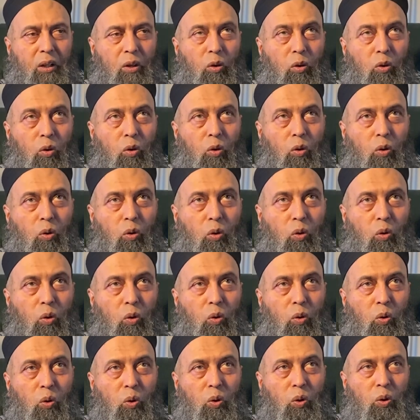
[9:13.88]

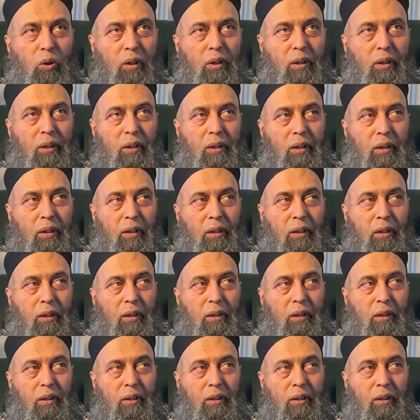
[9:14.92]
No one is speaking in this clip.